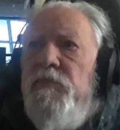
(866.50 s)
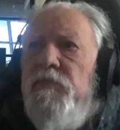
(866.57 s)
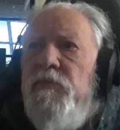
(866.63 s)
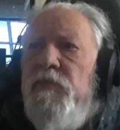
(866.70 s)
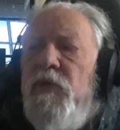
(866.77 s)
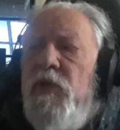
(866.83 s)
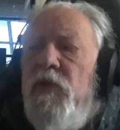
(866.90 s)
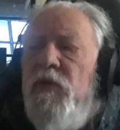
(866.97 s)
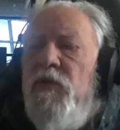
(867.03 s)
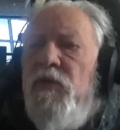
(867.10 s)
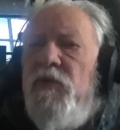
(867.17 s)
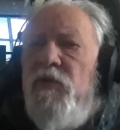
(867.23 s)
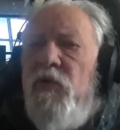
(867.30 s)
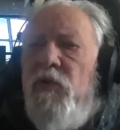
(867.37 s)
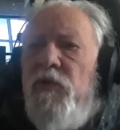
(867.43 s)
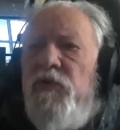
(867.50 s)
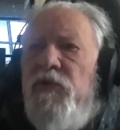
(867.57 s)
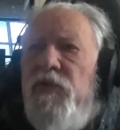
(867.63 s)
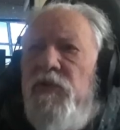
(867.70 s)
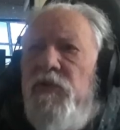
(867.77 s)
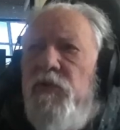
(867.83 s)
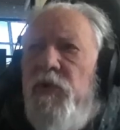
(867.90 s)
this whole
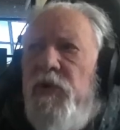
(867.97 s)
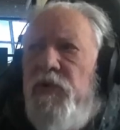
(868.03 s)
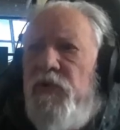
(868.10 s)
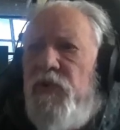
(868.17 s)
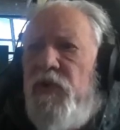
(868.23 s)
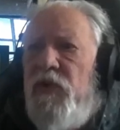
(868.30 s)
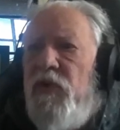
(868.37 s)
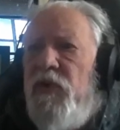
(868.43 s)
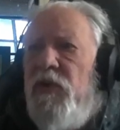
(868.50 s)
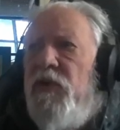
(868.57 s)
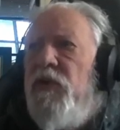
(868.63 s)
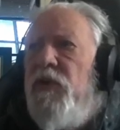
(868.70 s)
situation here.